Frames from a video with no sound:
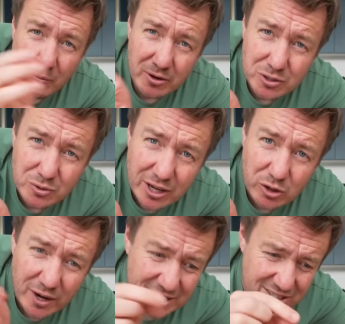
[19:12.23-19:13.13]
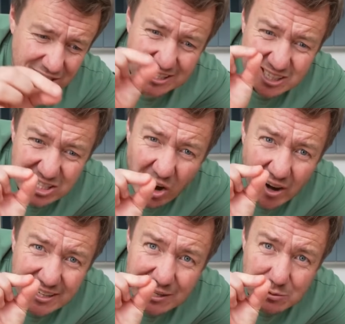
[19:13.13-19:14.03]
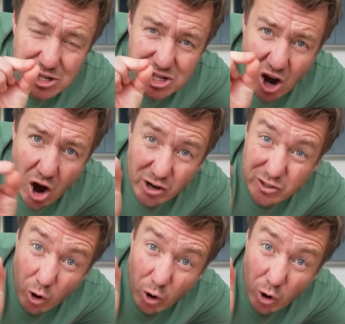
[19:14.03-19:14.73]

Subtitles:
Amongst all that craziness, I think a tiny little shard